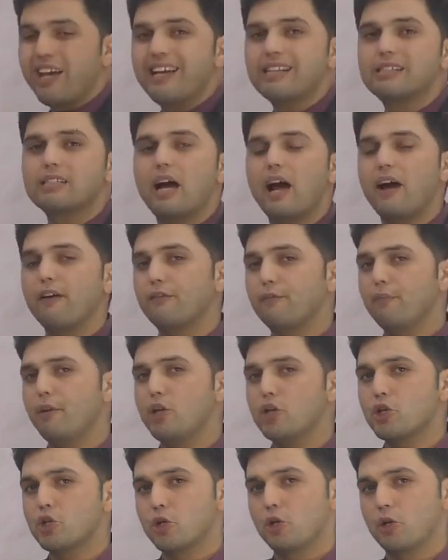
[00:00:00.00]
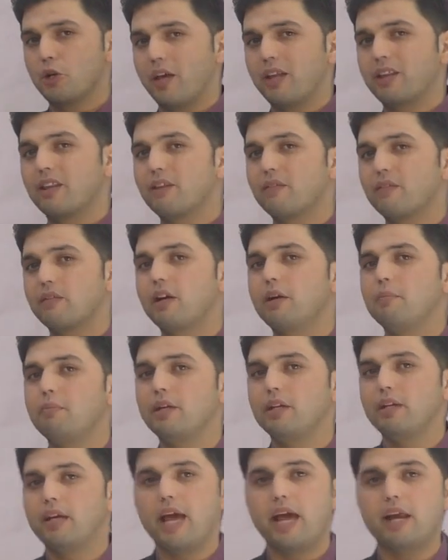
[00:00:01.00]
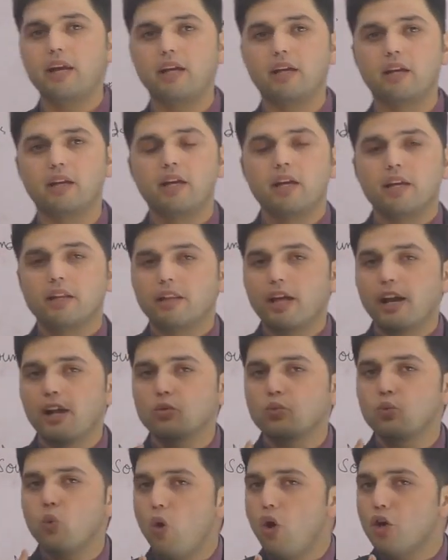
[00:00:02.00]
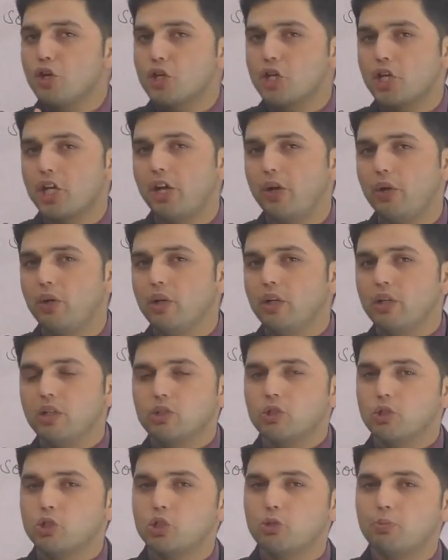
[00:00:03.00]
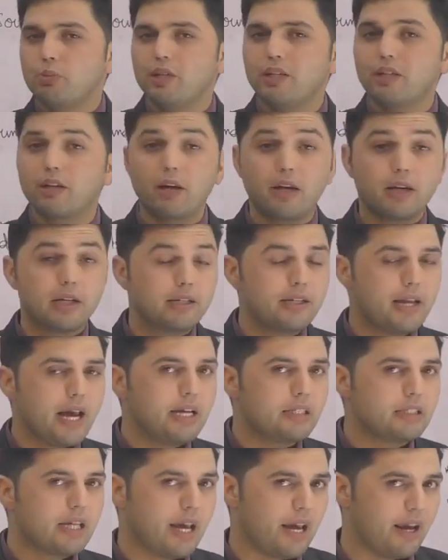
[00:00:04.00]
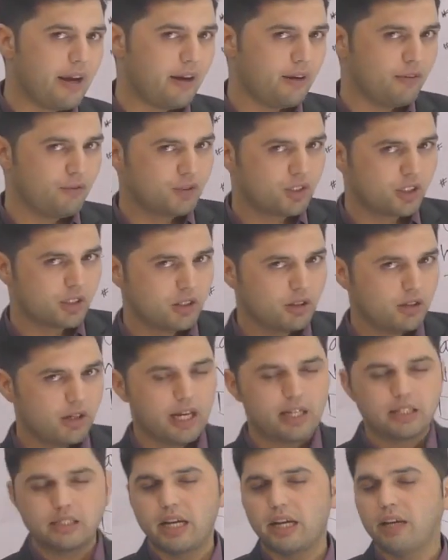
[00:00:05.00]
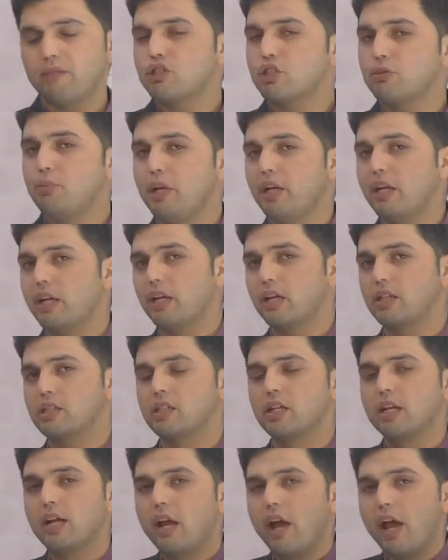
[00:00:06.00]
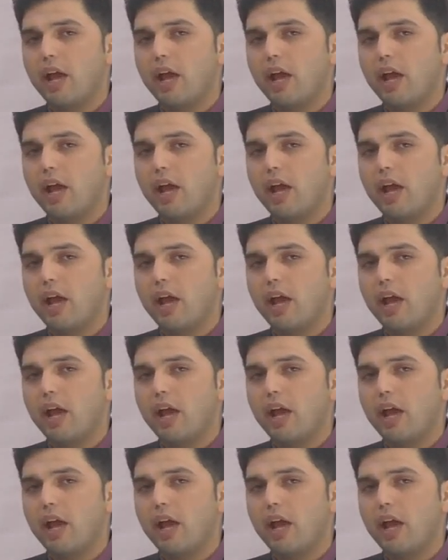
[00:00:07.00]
As I've mentioned at the very beginning, that I want you to speak like natives, like native speakers.